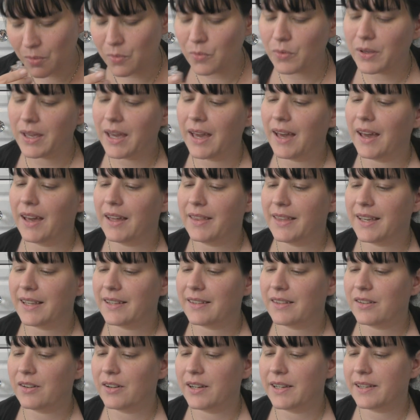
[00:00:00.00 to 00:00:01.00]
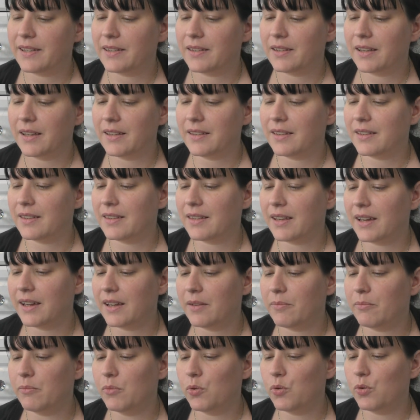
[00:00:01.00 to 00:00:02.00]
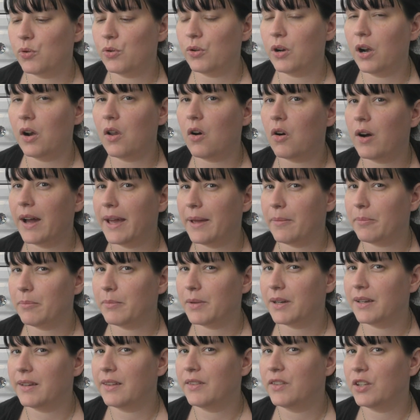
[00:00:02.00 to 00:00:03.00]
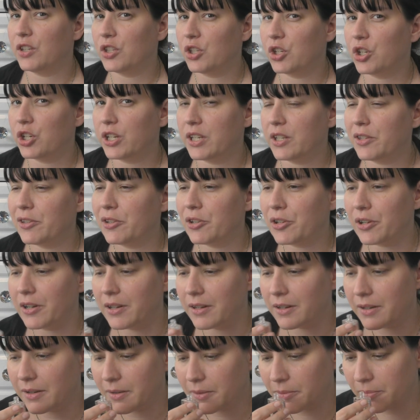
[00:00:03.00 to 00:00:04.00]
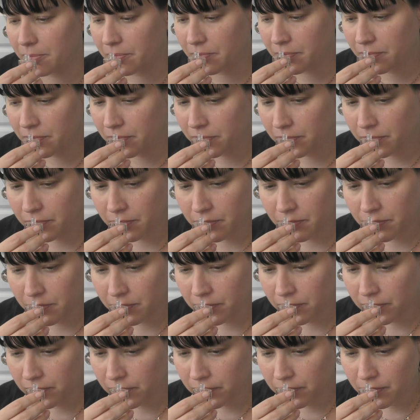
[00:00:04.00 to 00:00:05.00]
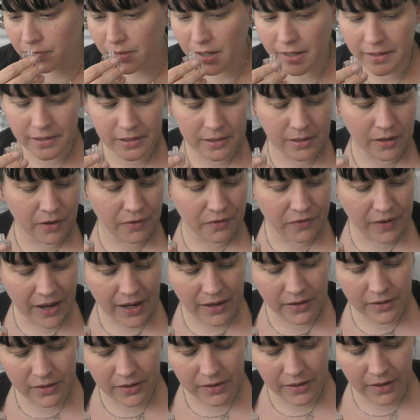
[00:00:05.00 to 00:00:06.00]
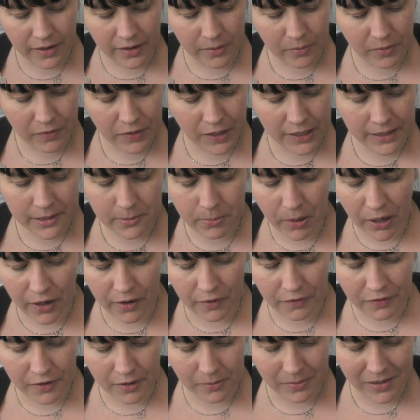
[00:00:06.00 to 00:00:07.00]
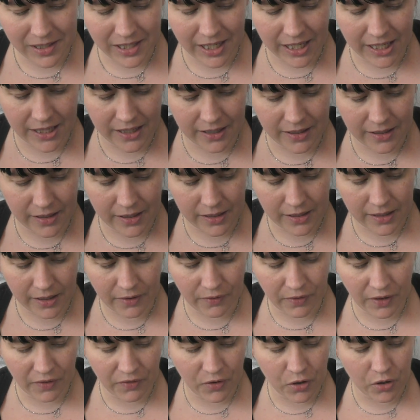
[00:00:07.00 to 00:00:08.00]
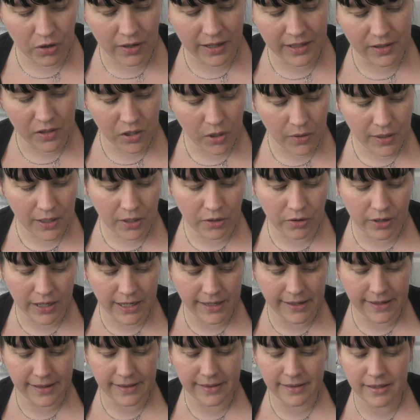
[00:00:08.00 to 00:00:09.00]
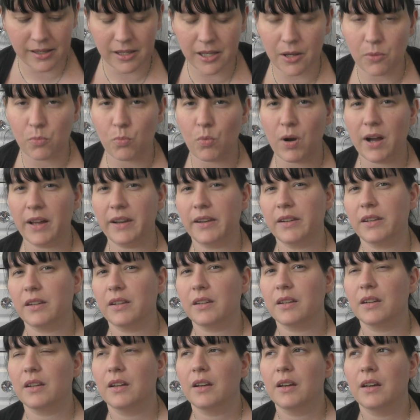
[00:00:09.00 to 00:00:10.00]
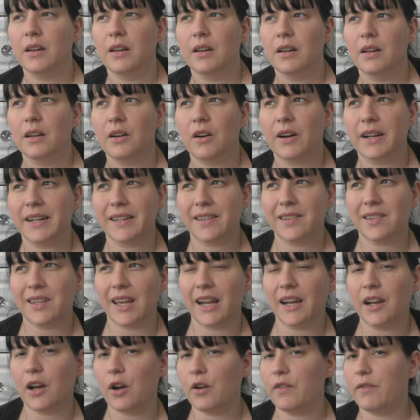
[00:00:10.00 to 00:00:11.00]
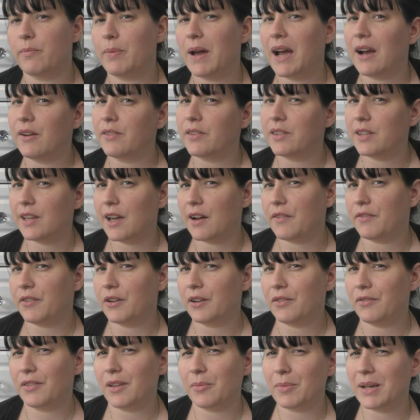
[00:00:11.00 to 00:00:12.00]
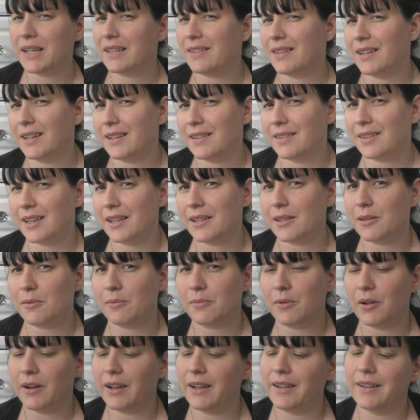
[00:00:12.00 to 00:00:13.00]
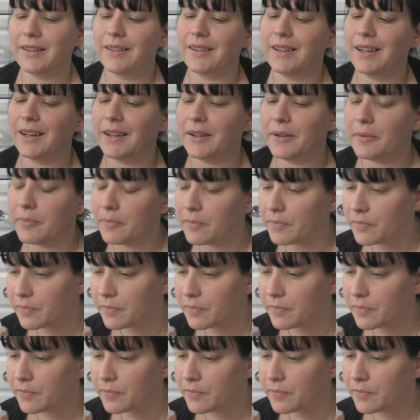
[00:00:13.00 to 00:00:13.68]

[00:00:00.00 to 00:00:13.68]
oh yeah, that's nice. As I say, more lime than ginger. I, I found like with these perfumes here that if they've got like two ingredients, one kind of scent overpowers the other, if that makes any sense, like, you know.